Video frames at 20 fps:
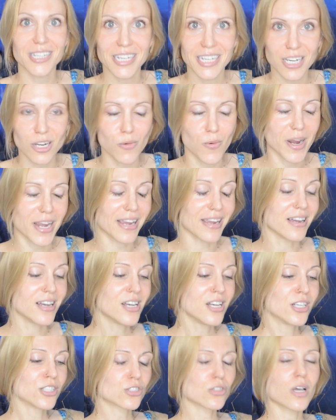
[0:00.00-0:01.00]
Anyway,
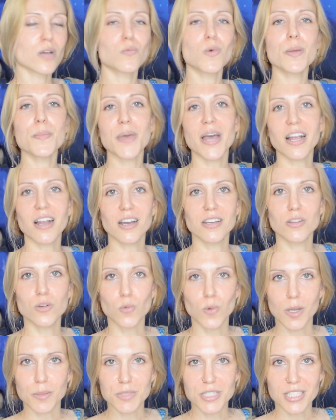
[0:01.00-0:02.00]
so I went back on the
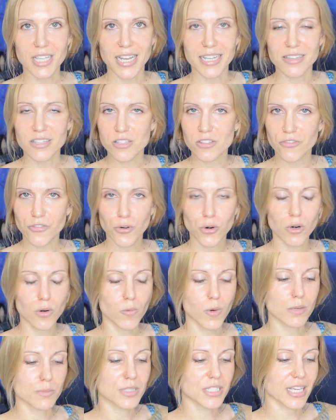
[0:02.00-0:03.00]
website, the Sephora
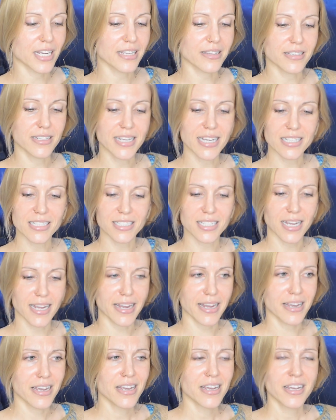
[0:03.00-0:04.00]
website, the next
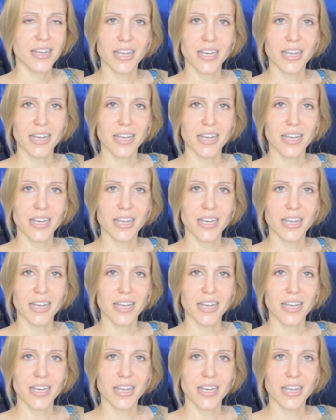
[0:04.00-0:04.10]
day,